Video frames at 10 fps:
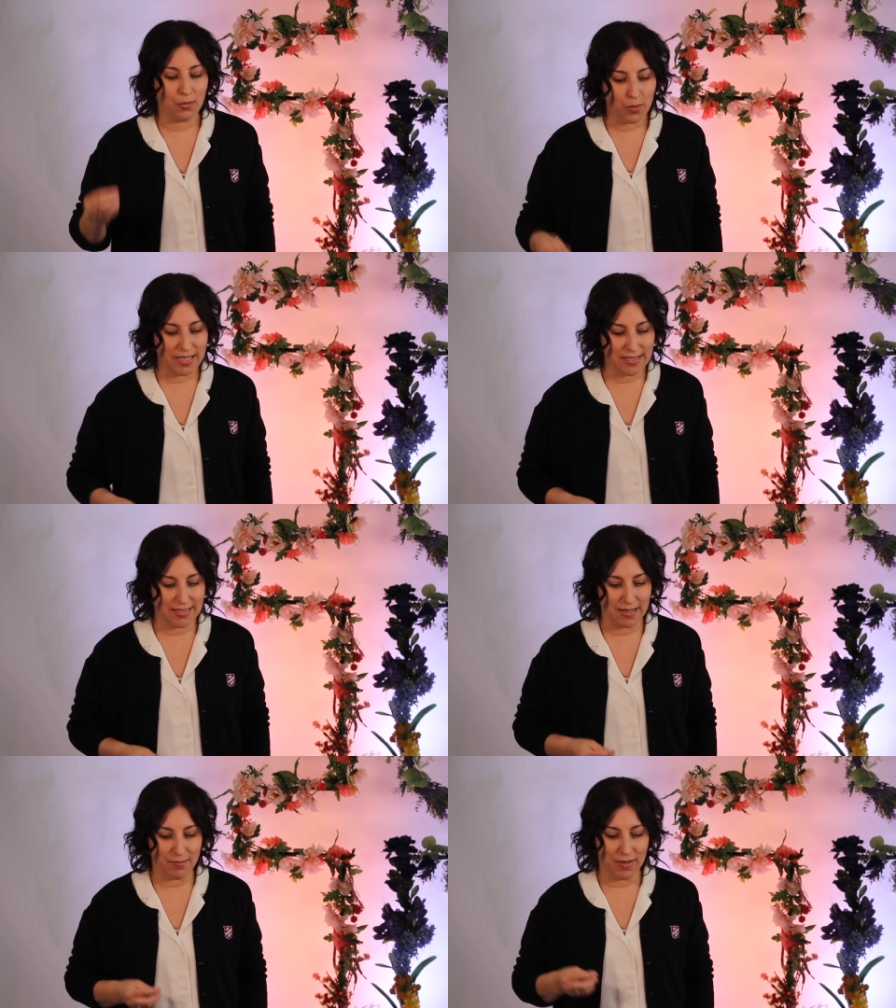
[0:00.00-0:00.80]

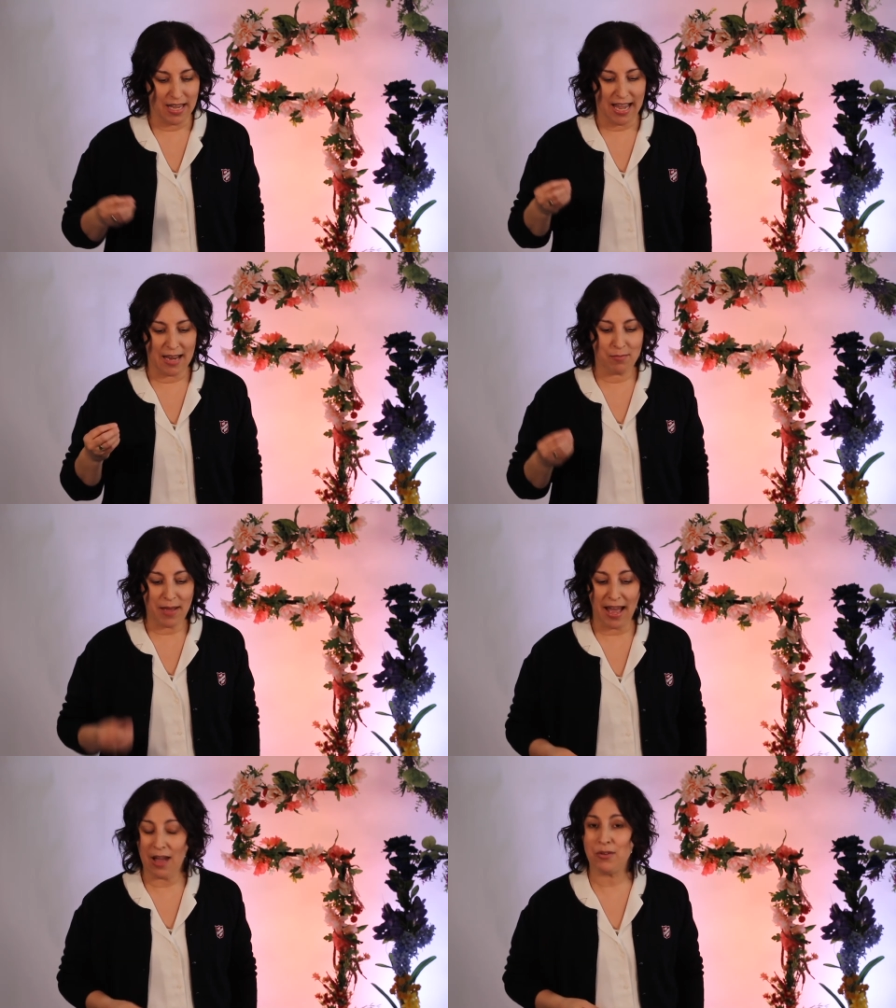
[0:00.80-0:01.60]
wisdom, and
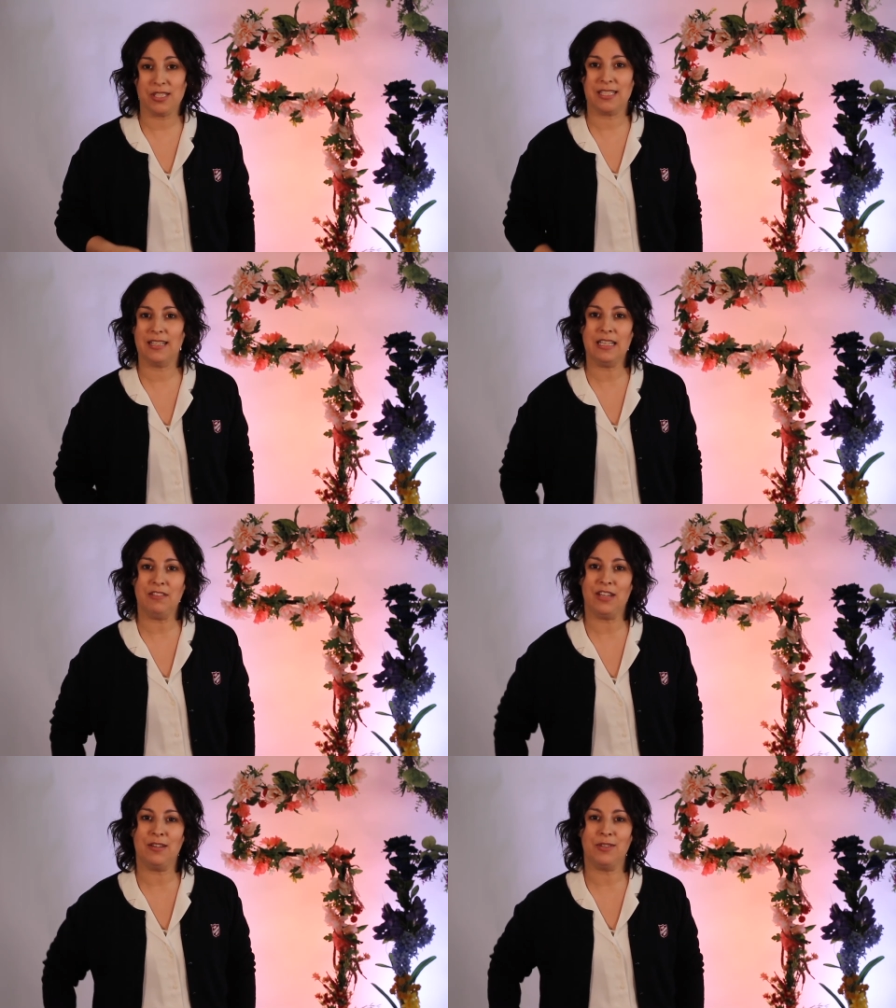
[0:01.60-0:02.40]
power to
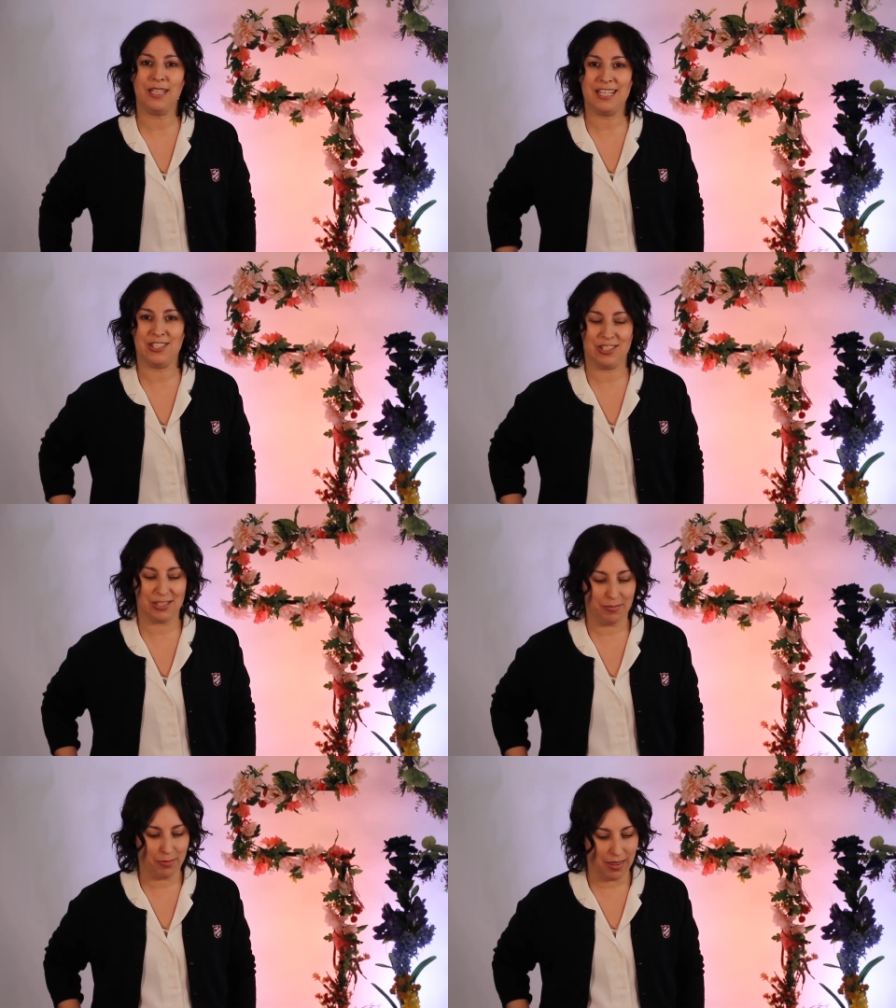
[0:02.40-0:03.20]
live in
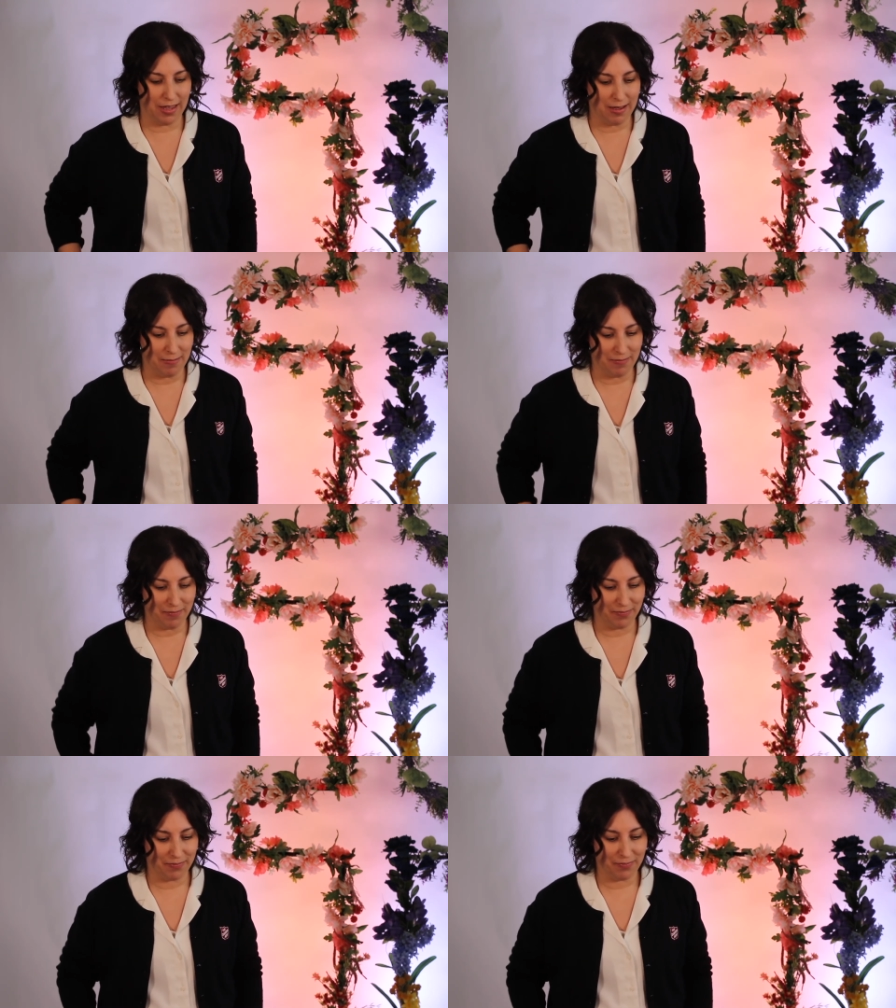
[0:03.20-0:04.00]
relationship with
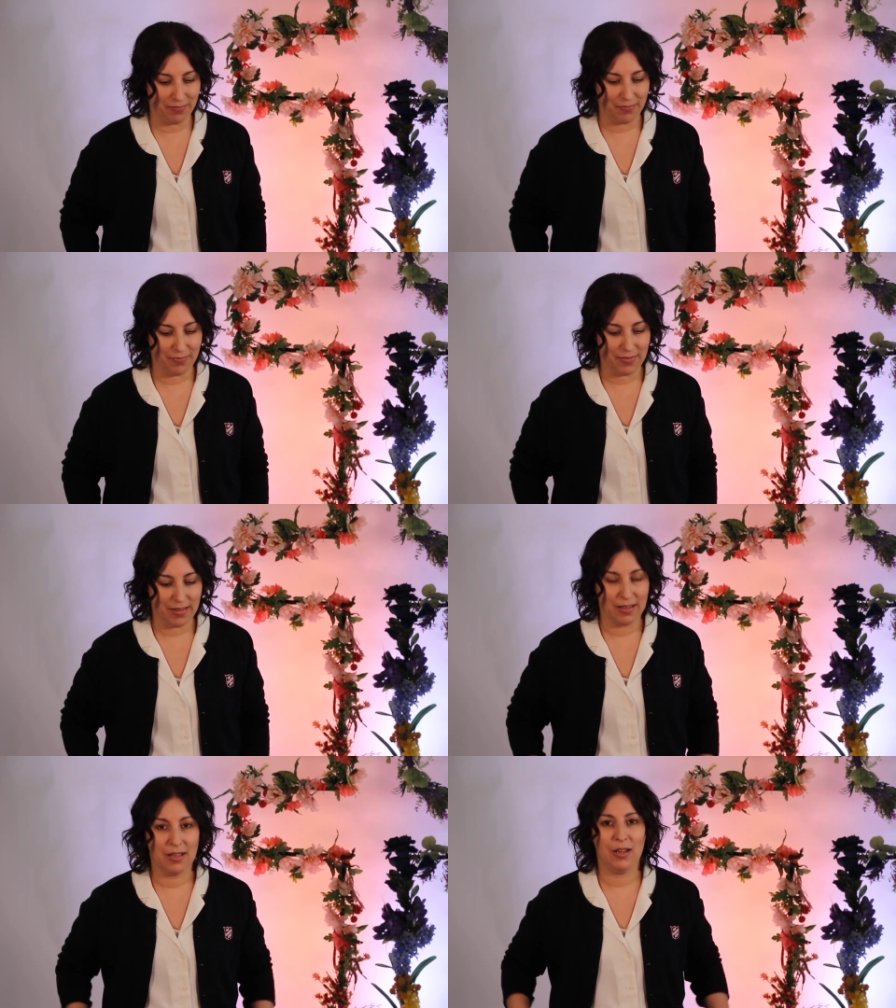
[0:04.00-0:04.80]

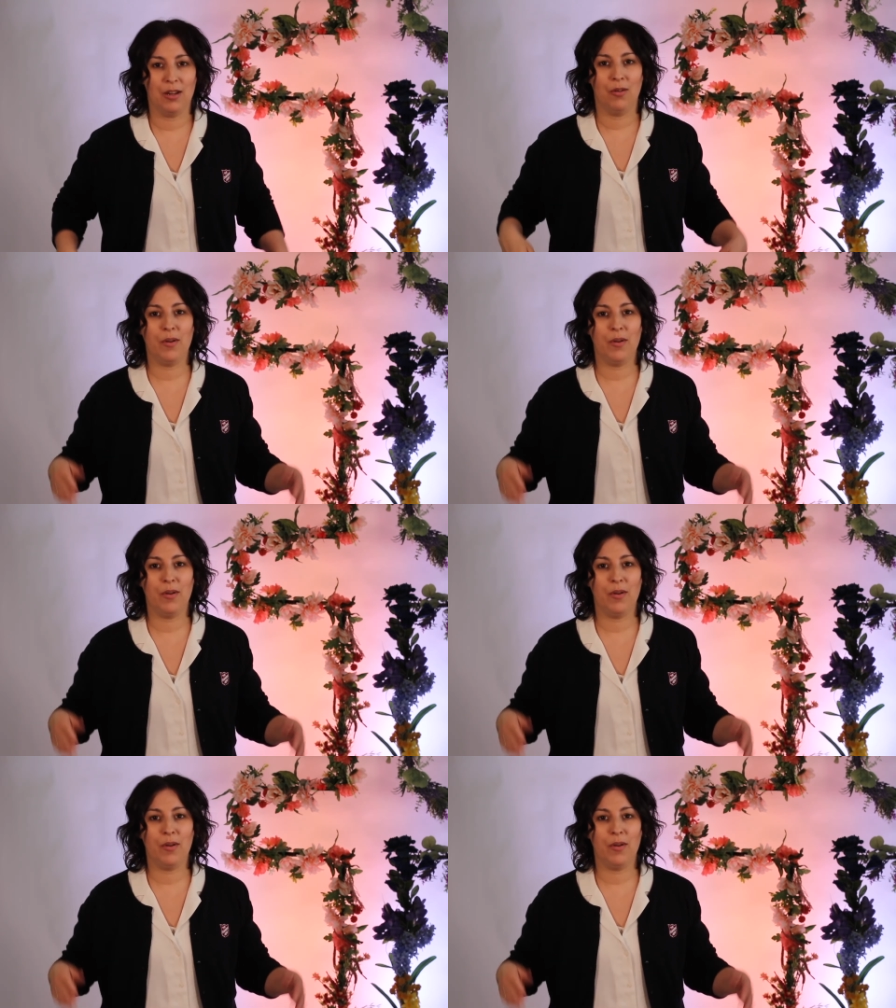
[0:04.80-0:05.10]
Him.